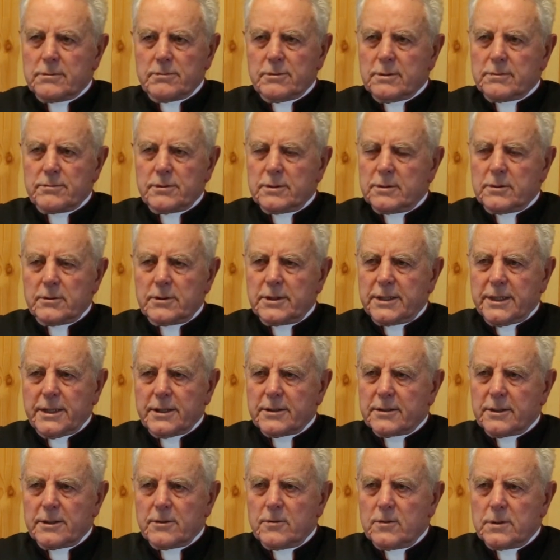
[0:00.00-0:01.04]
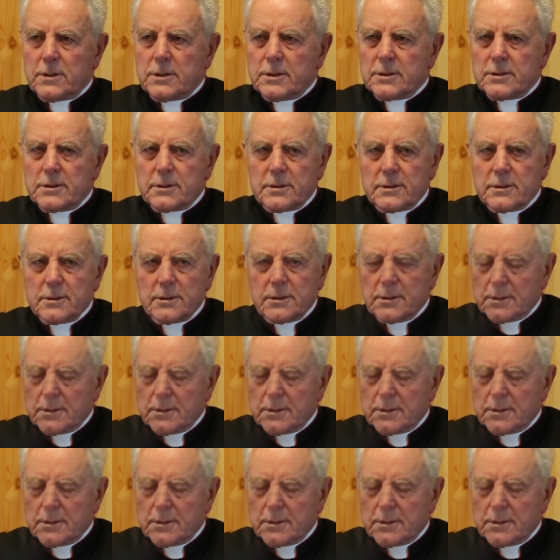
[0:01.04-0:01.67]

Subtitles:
a good Catholic word,